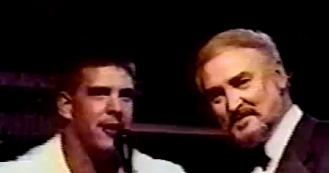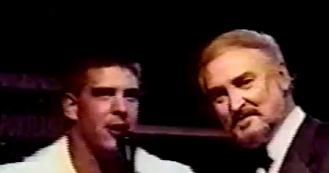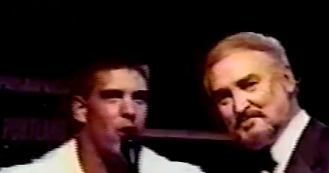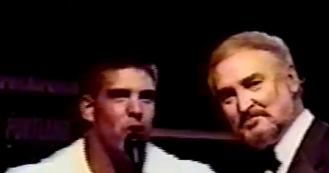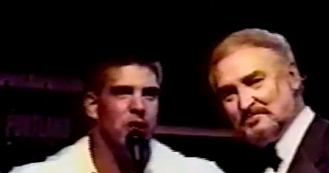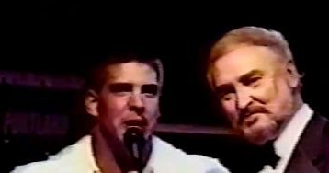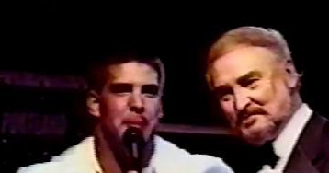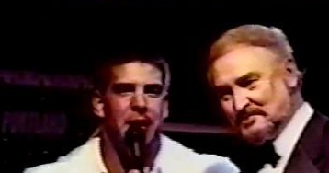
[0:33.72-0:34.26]

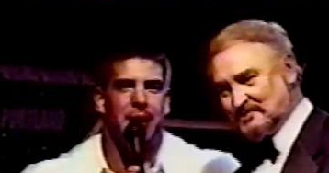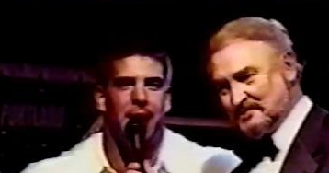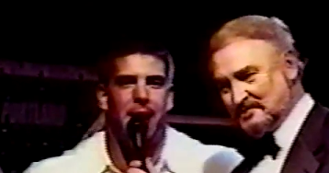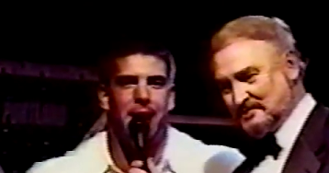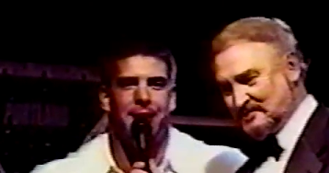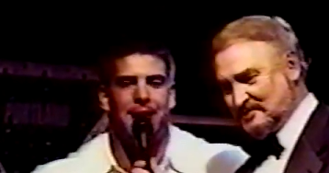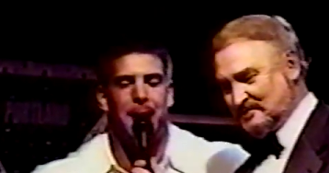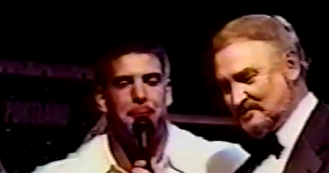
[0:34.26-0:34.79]
Speaker 1: Only
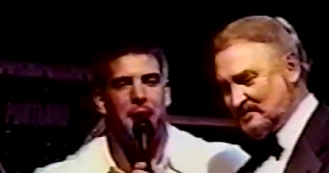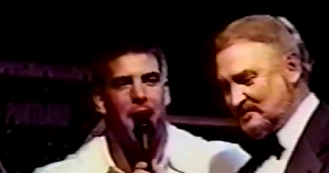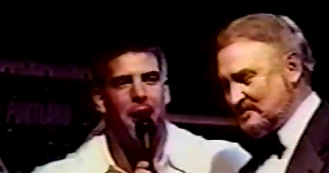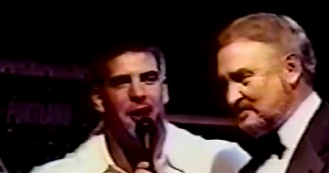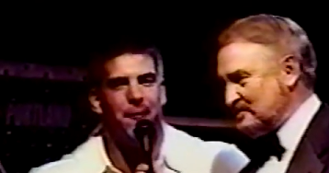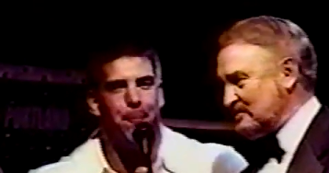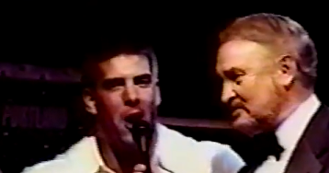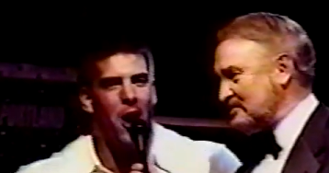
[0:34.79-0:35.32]
because I'm
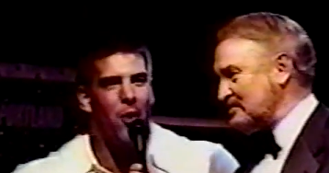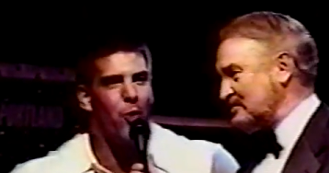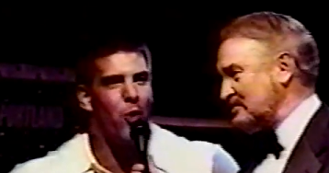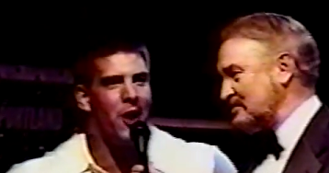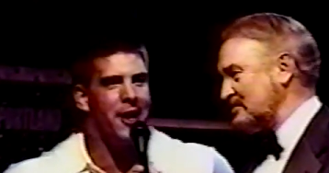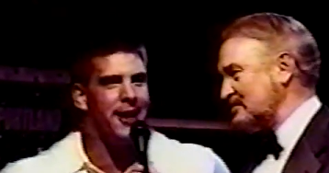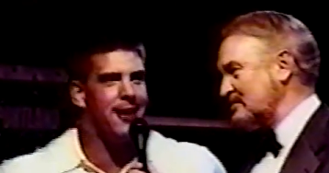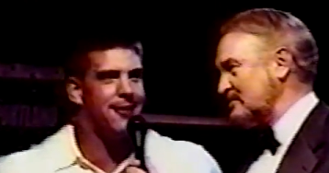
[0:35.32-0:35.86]
tired of Bart
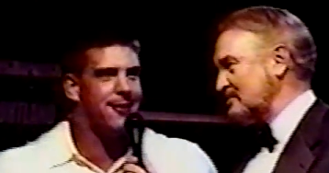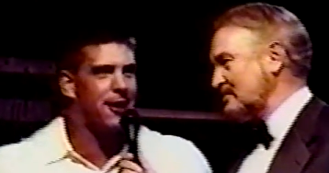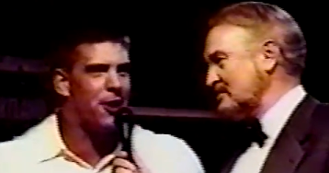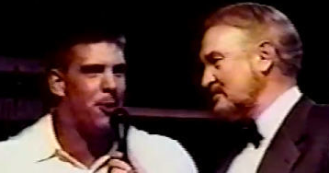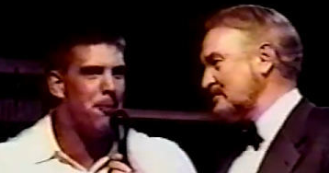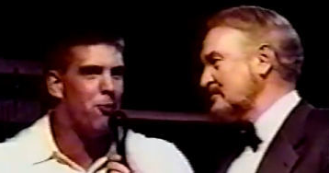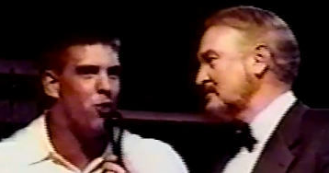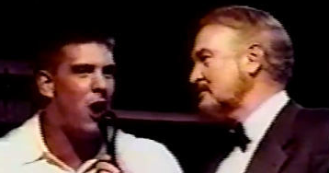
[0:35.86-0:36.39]
running his
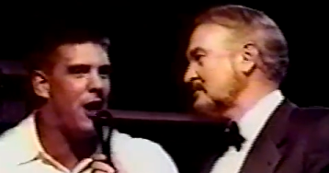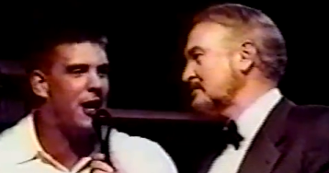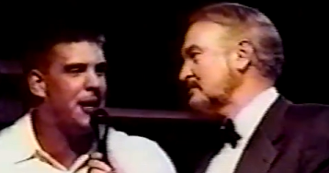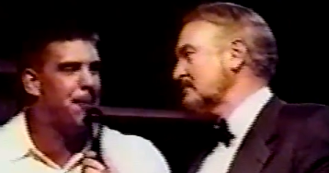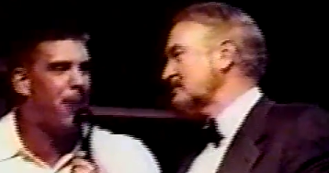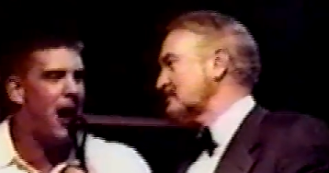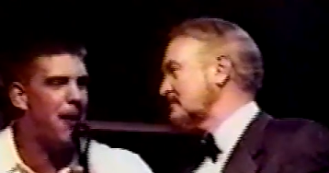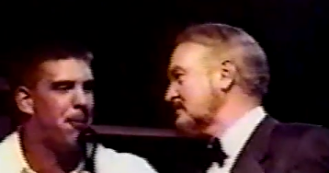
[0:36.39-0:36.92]
little
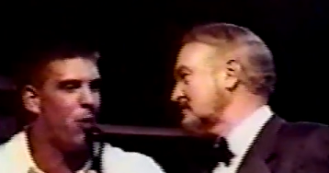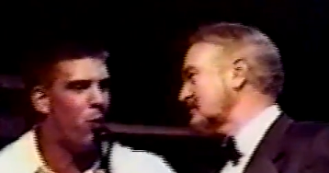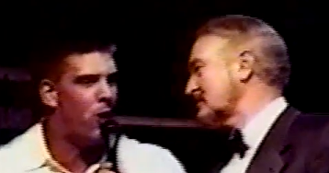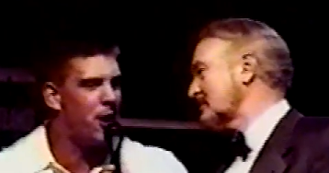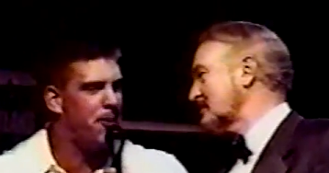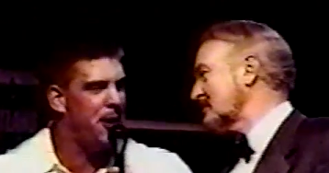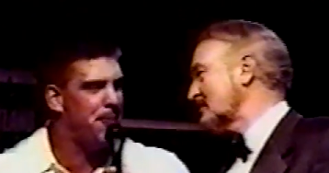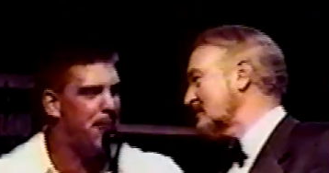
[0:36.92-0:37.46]
Roddy Piper
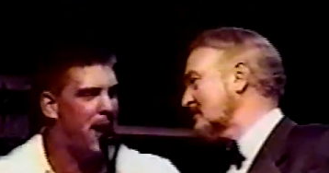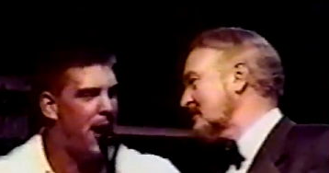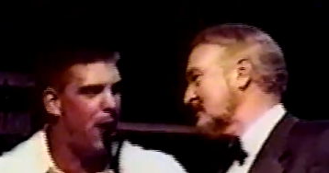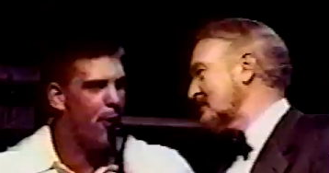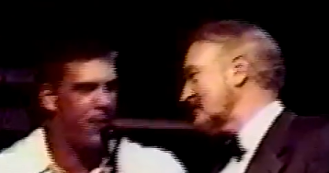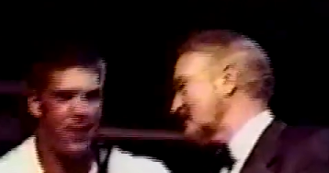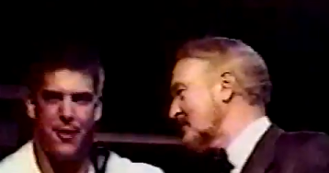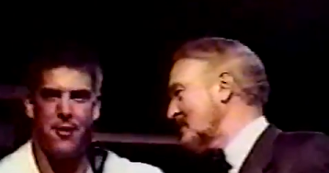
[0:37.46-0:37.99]
wannabe
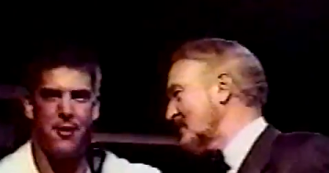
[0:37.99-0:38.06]
mouth.